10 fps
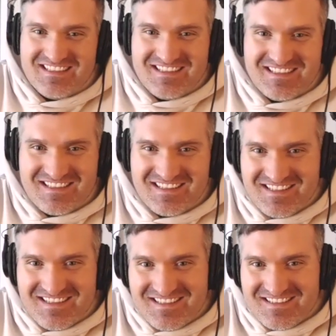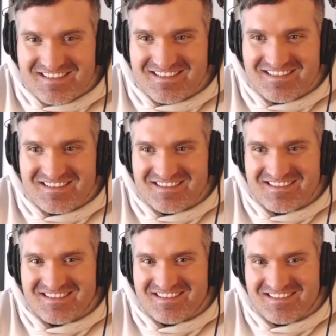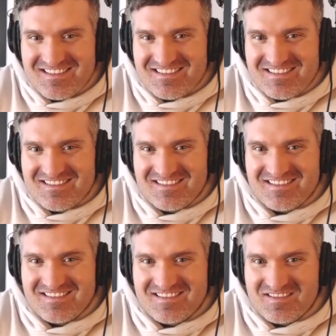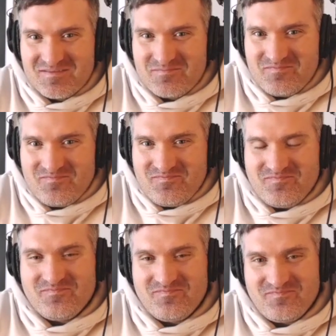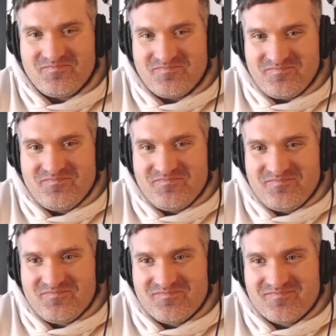(silent)